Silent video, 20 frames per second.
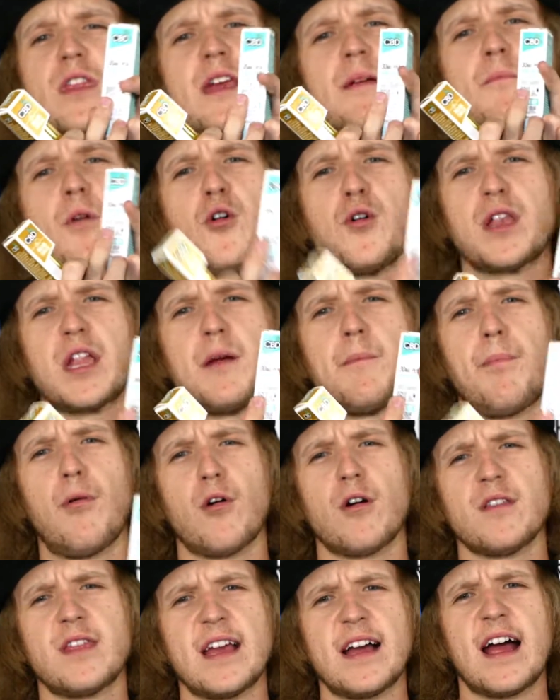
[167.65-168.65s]
The most
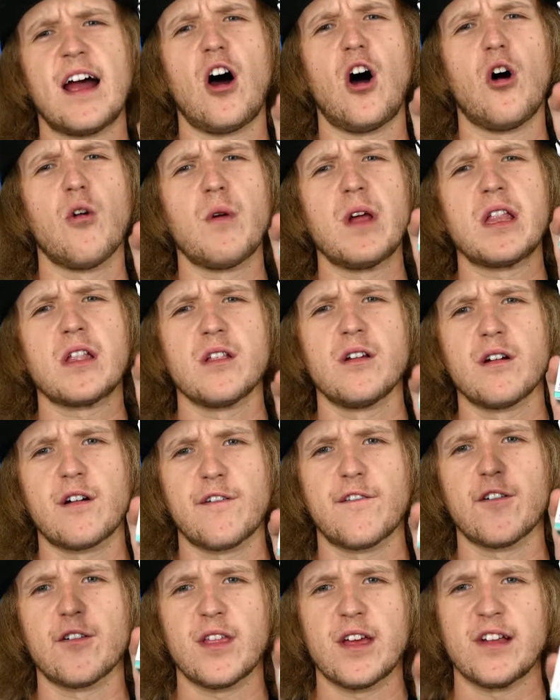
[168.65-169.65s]
important thing, I always look
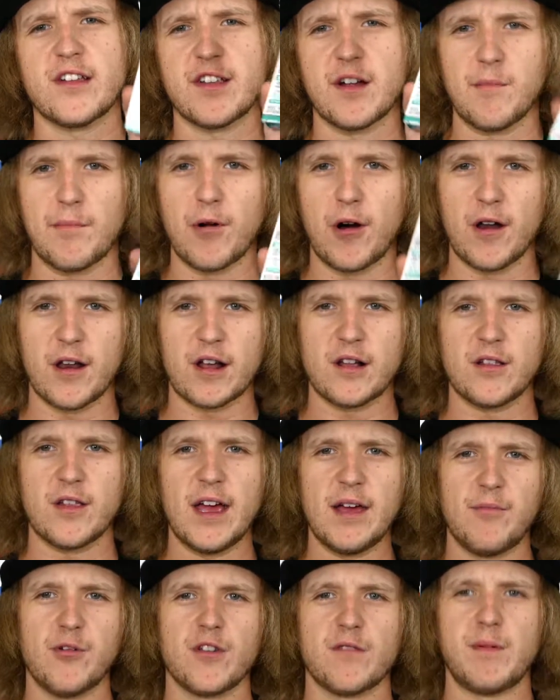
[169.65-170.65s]
for this on product
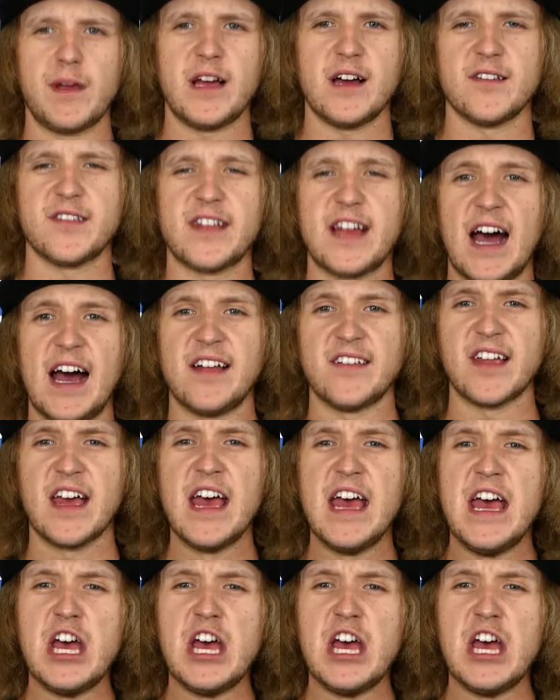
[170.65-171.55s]
labels, because, guys,